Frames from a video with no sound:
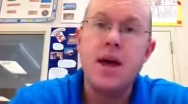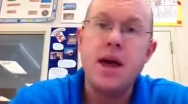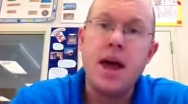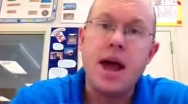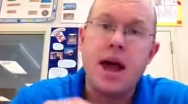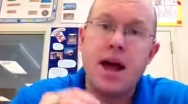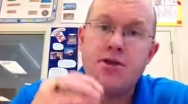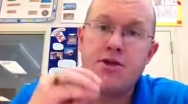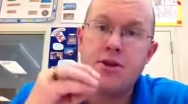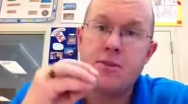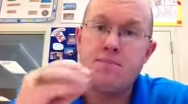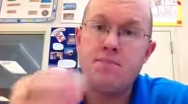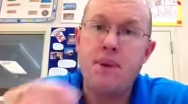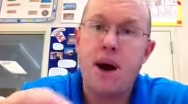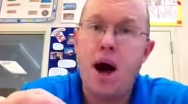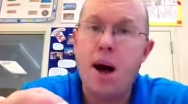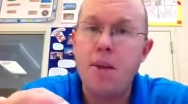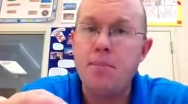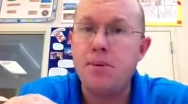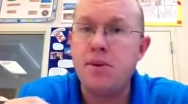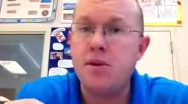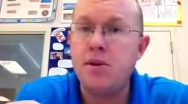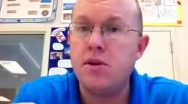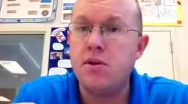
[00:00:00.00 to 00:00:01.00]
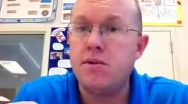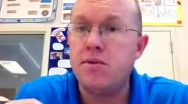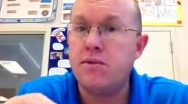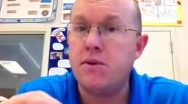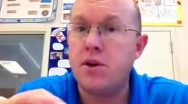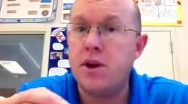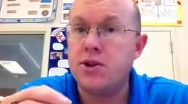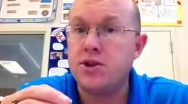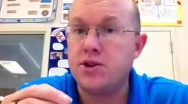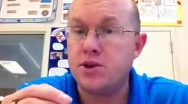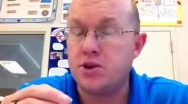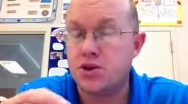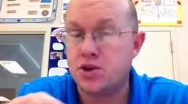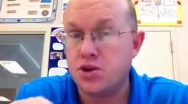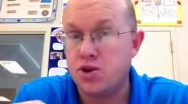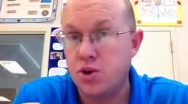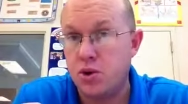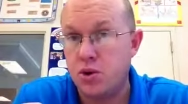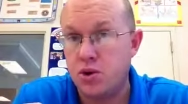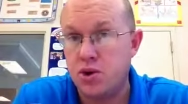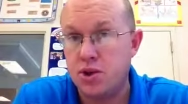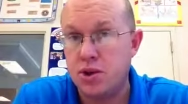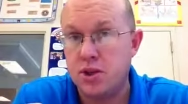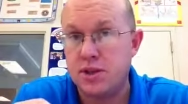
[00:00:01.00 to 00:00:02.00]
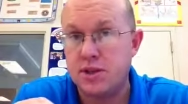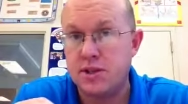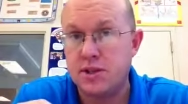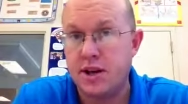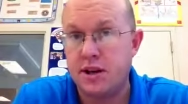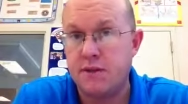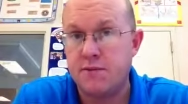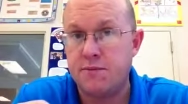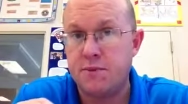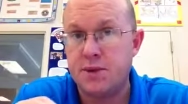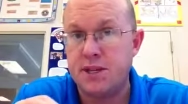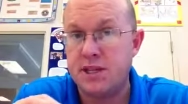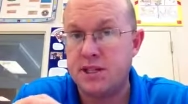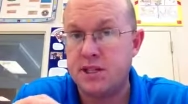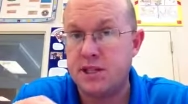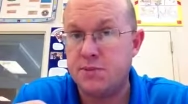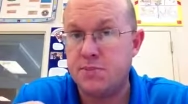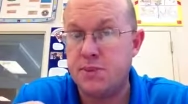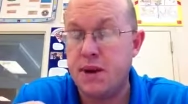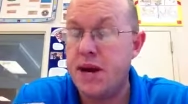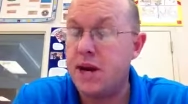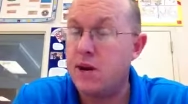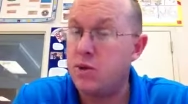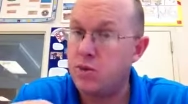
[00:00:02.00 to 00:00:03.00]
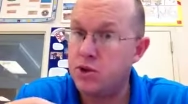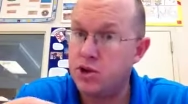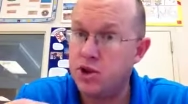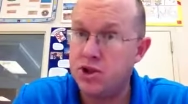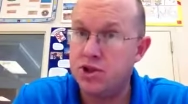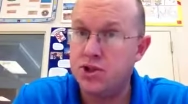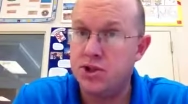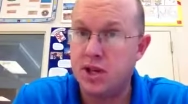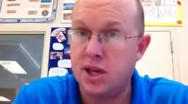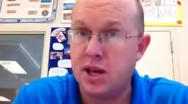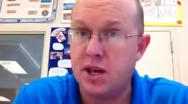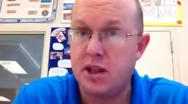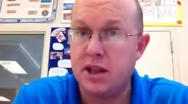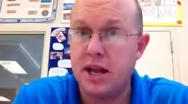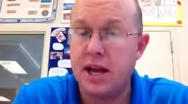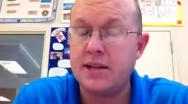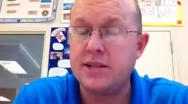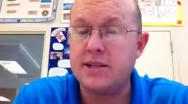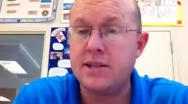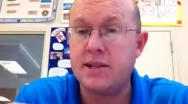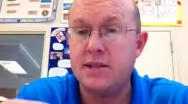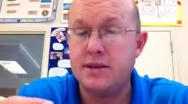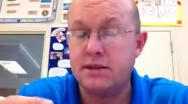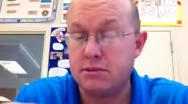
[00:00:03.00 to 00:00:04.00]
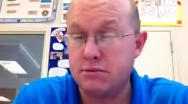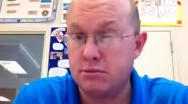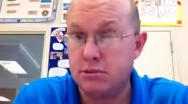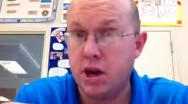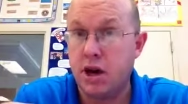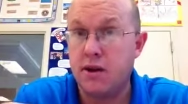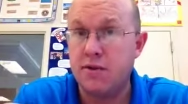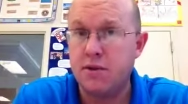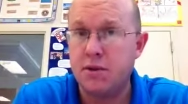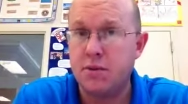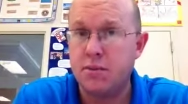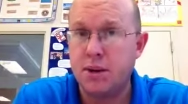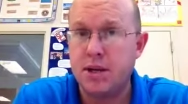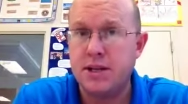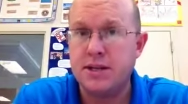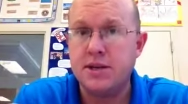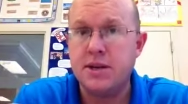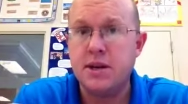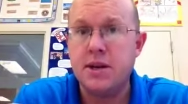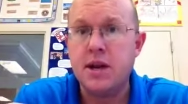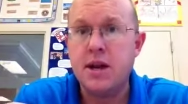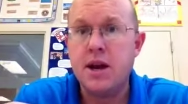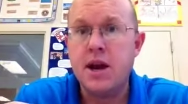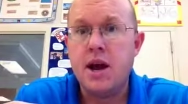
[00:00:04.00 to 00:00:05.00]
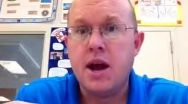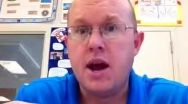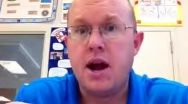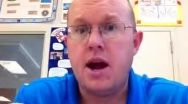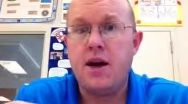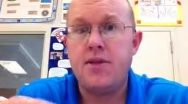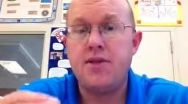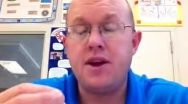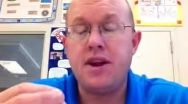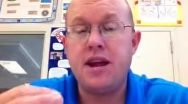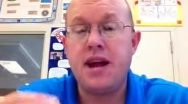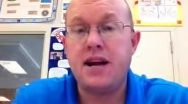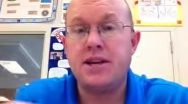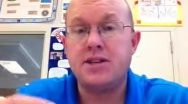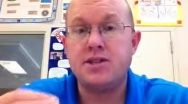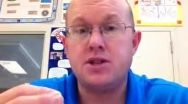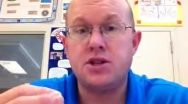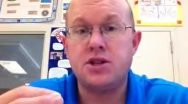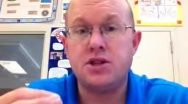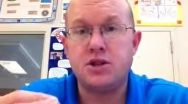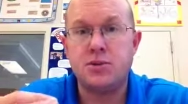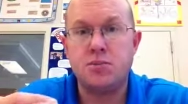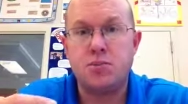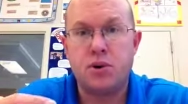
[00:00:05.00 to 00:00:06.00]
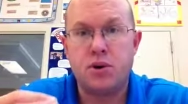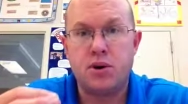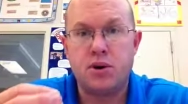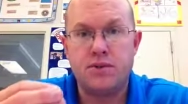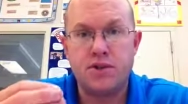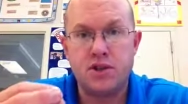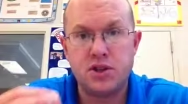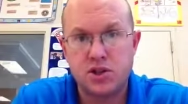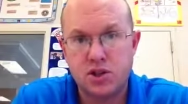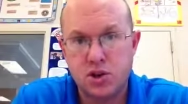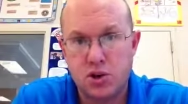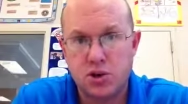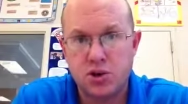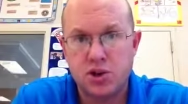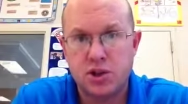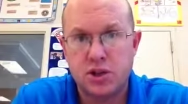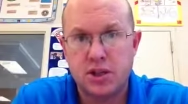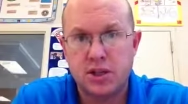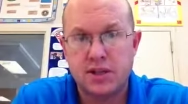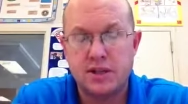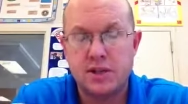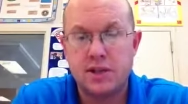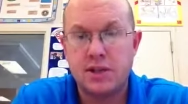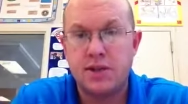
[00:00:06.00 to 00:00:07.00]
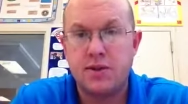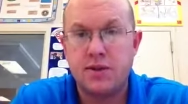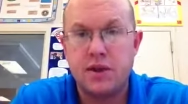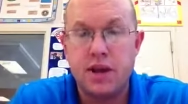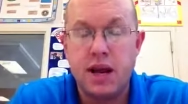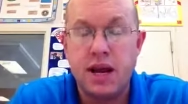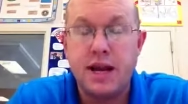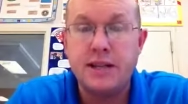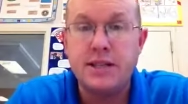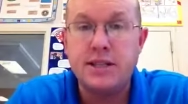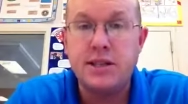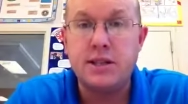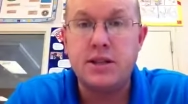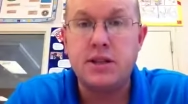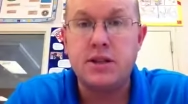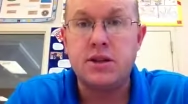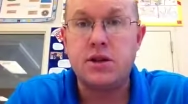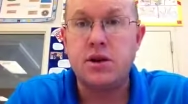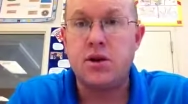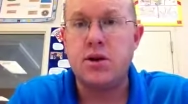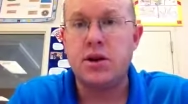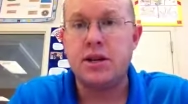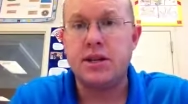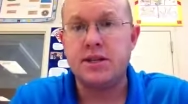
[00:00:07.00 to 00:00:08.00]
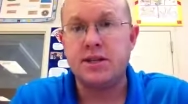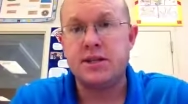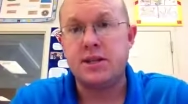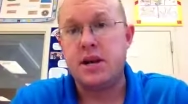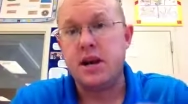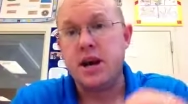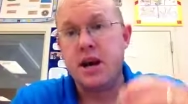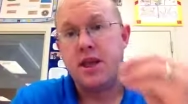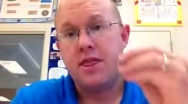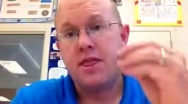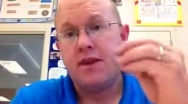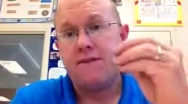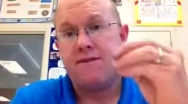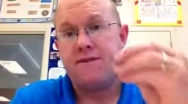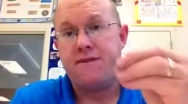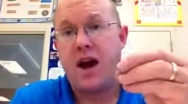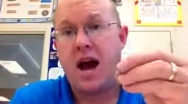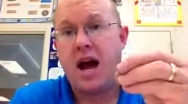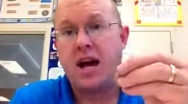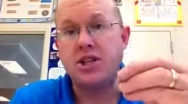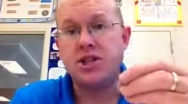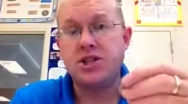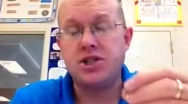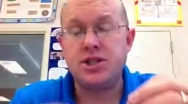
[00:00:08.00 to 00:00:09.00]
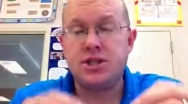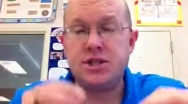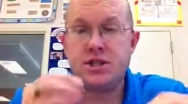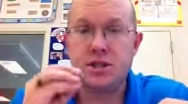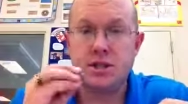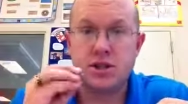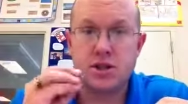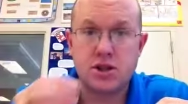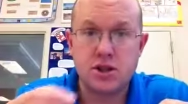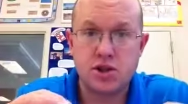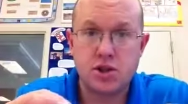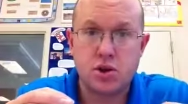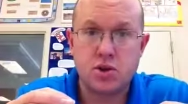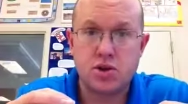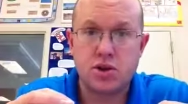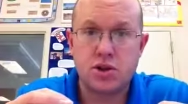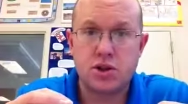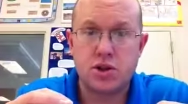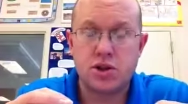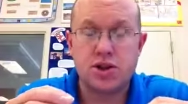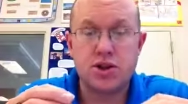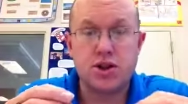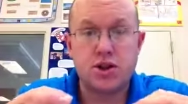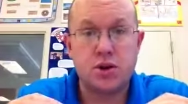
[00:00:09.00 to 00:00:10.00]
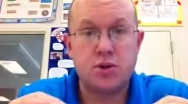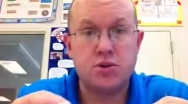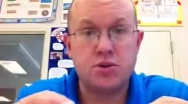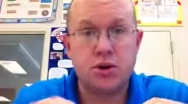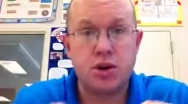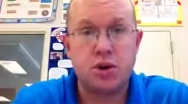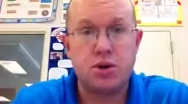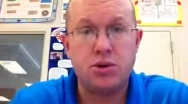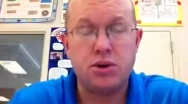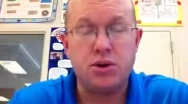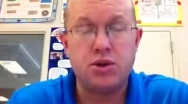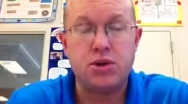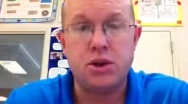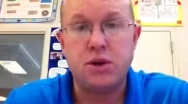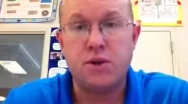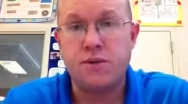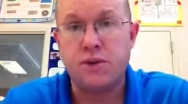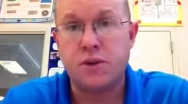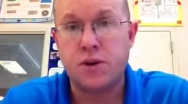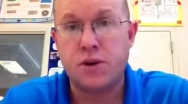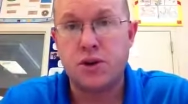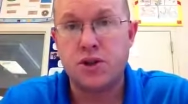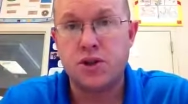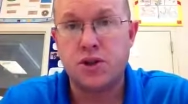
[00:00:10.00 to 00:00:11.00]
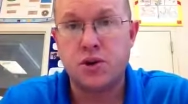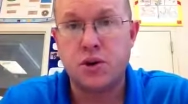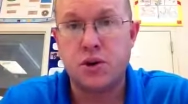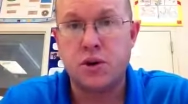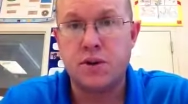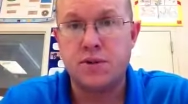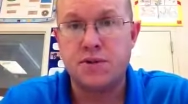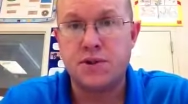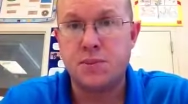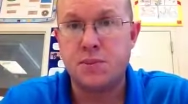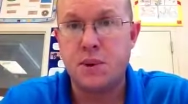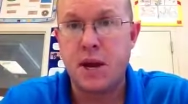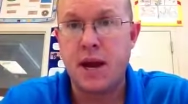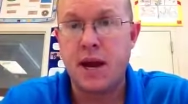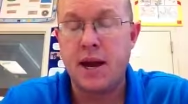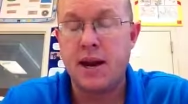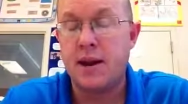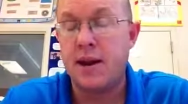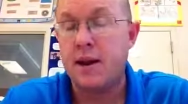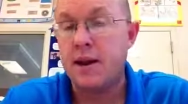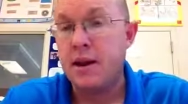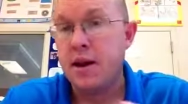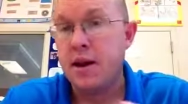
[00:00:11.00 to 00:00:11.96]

and the Popular Front or socialist government in Spain, which is the elected government uh, that has the support of the socialists. And in the 1930s, the fascists and the socialists go toe to toe for control of Spain.